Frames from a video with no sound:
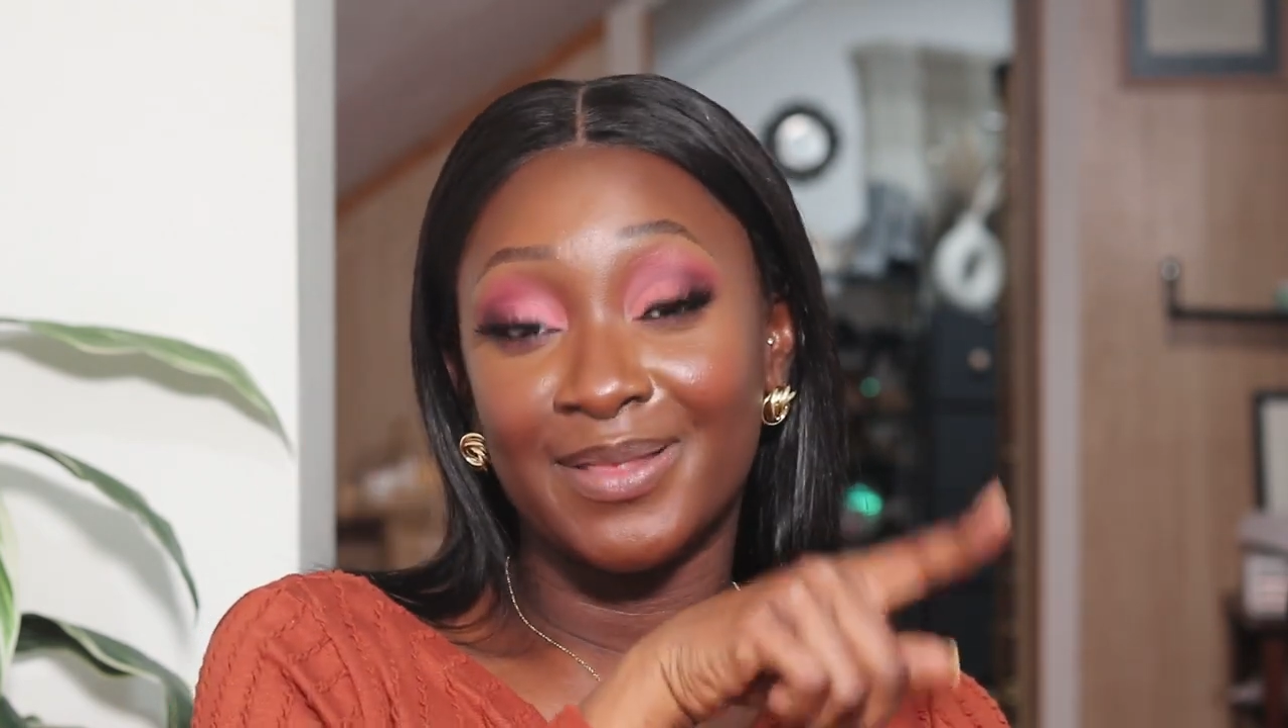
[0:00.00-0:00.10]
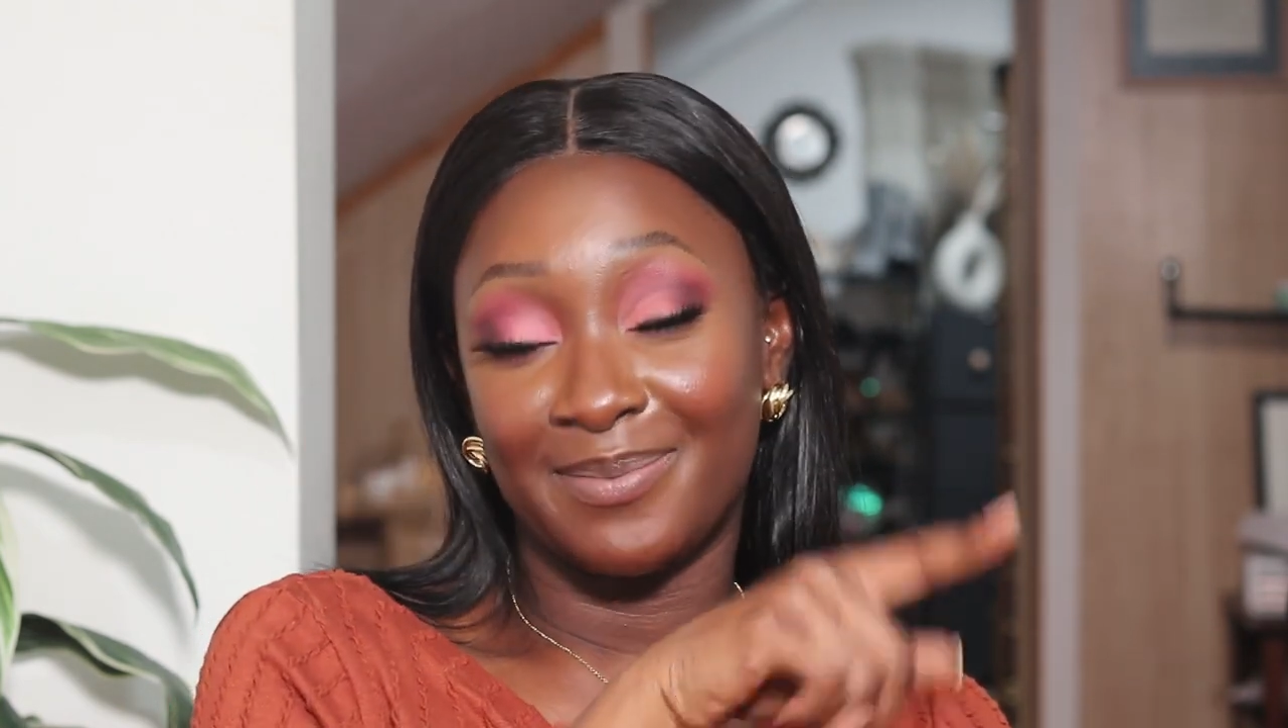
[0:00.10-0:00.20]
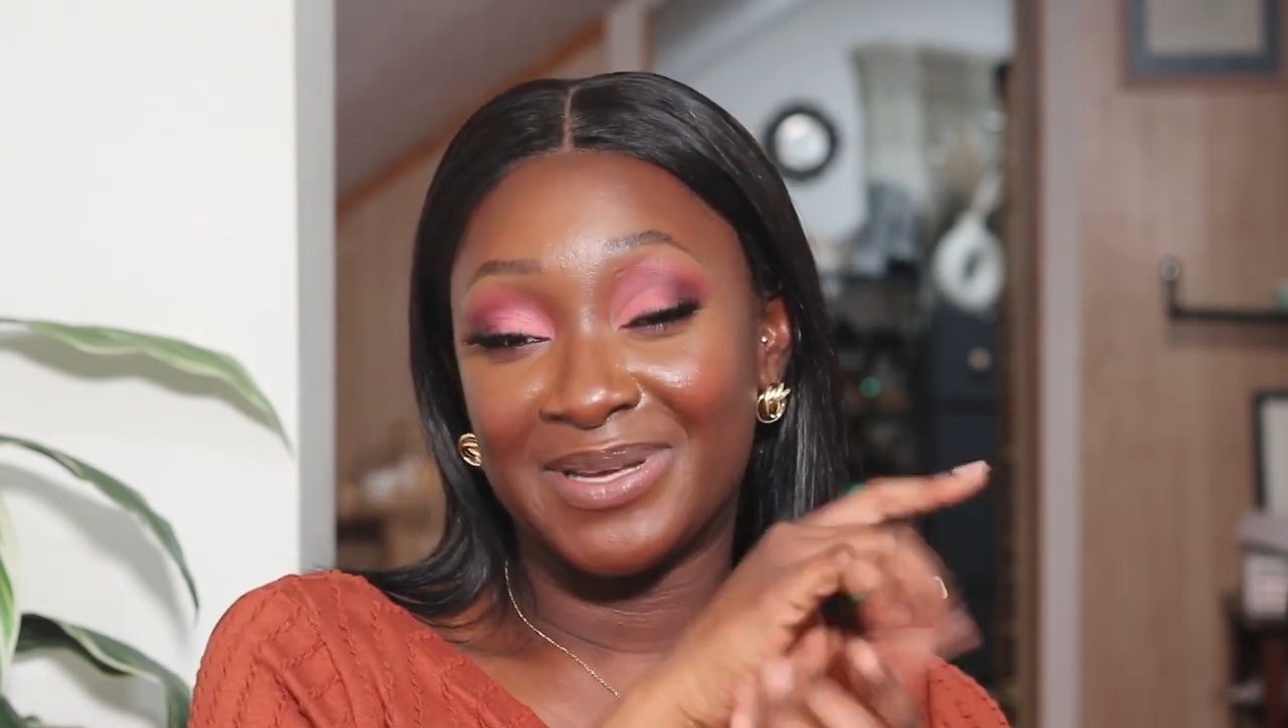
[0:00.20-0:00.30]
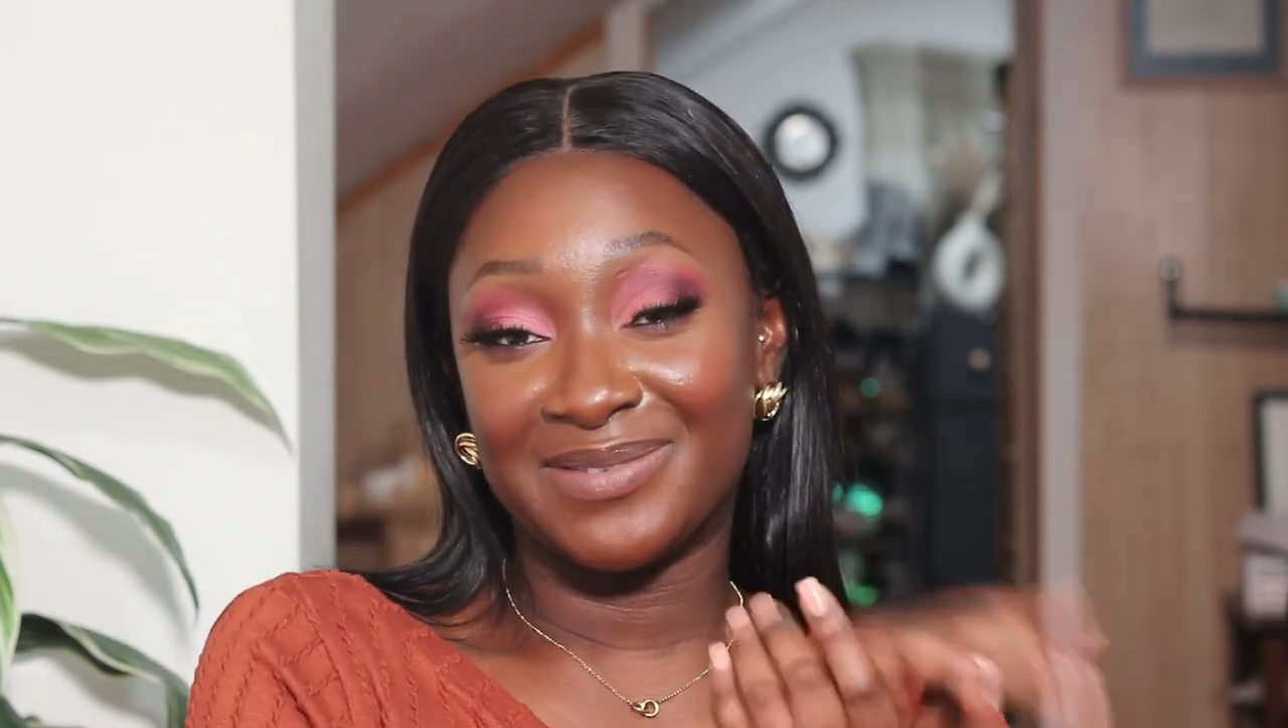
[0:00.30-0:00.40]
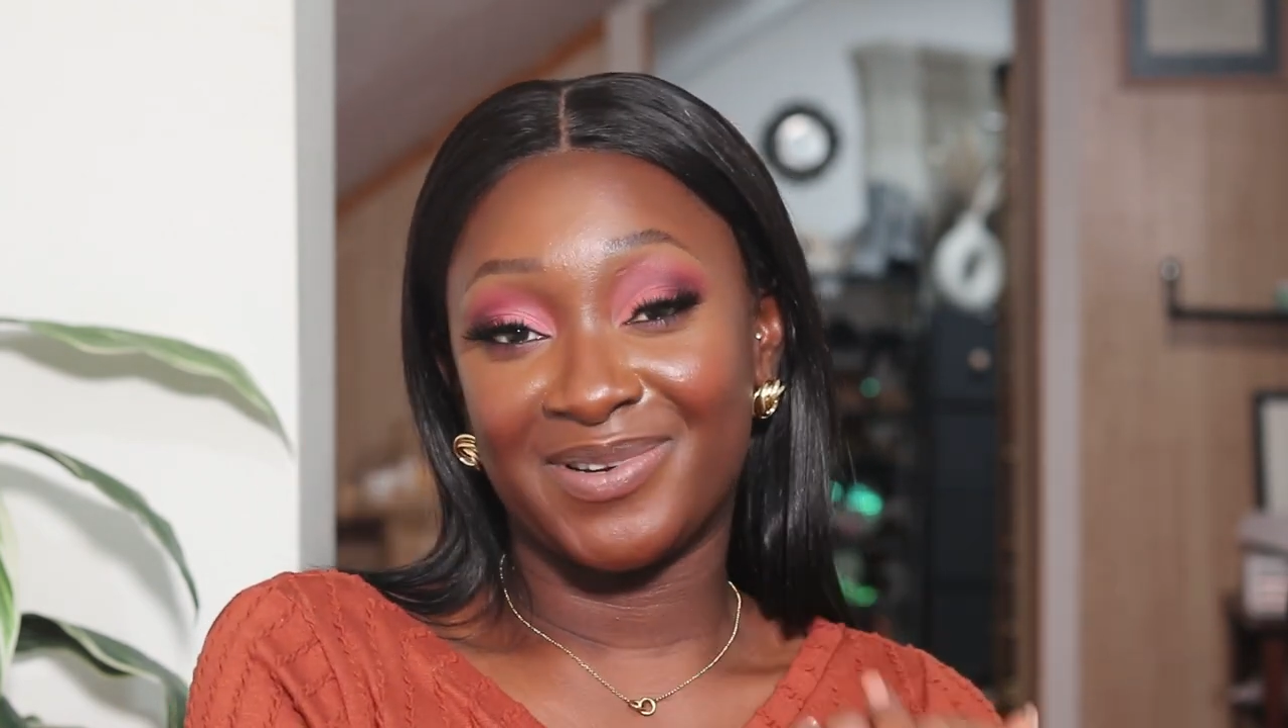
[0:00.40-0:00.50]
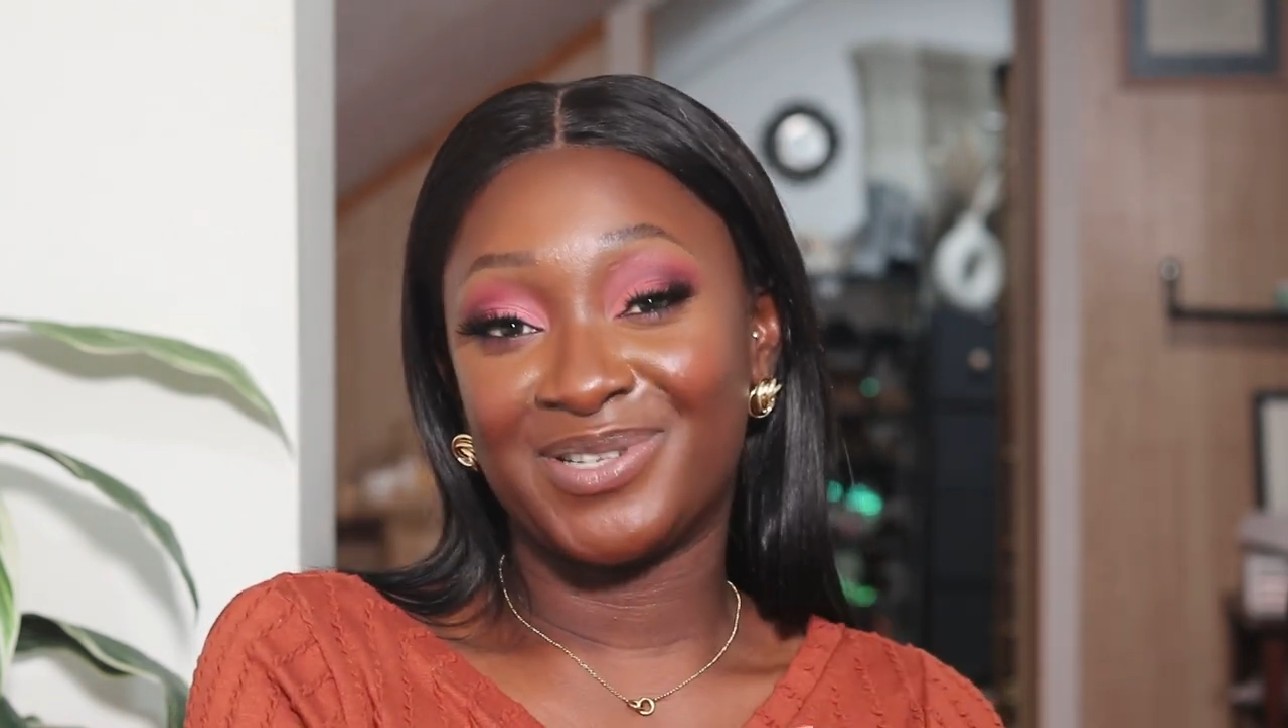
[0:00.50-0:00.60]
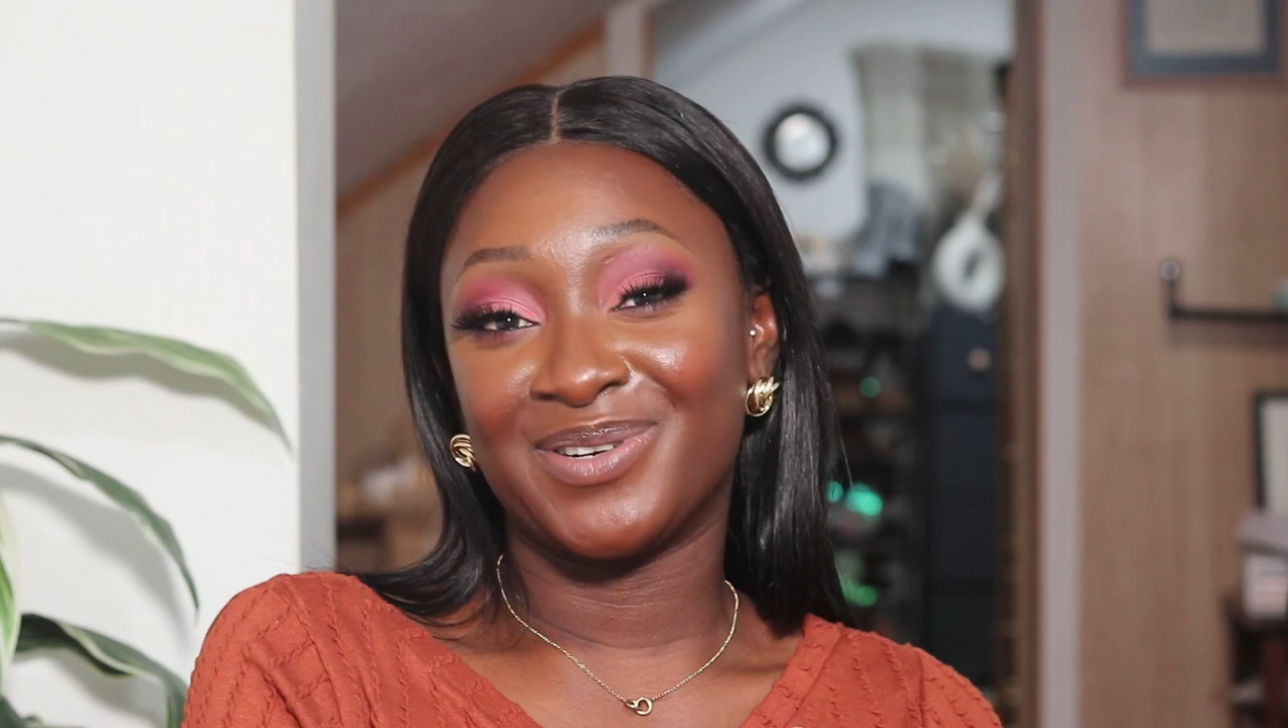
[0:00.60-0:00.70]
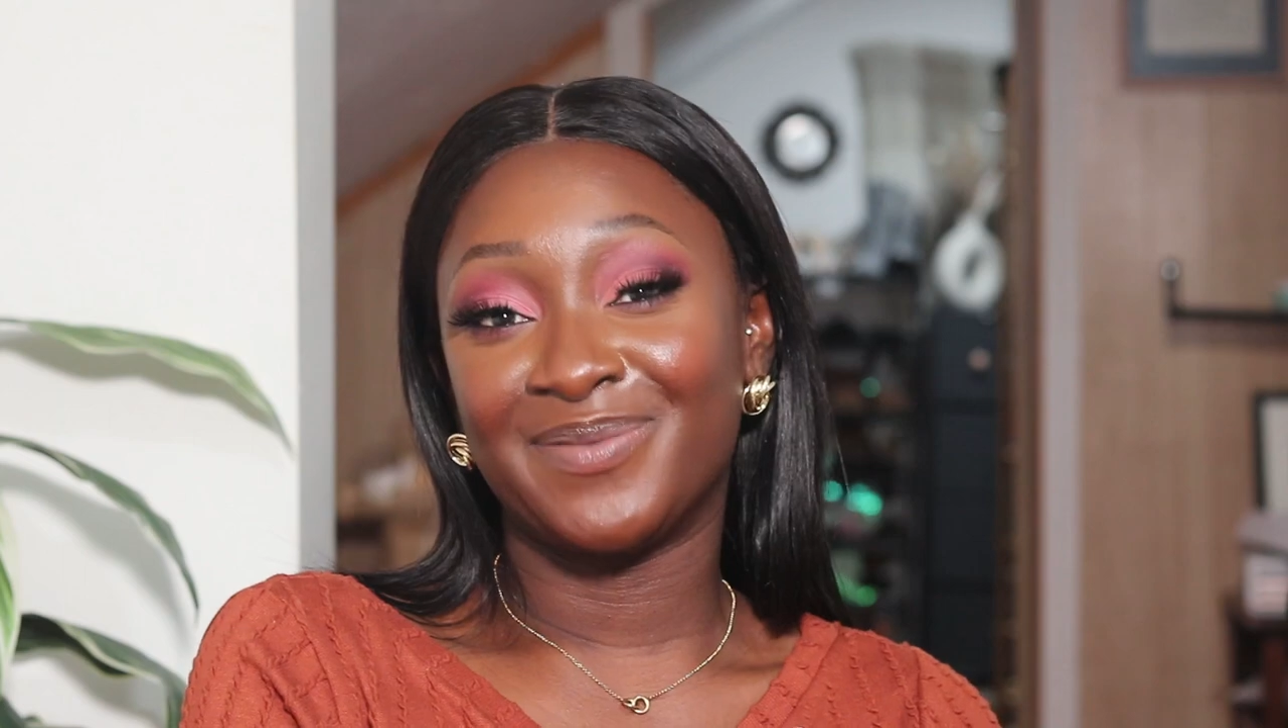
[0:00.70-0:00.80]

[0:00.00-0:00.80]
the best version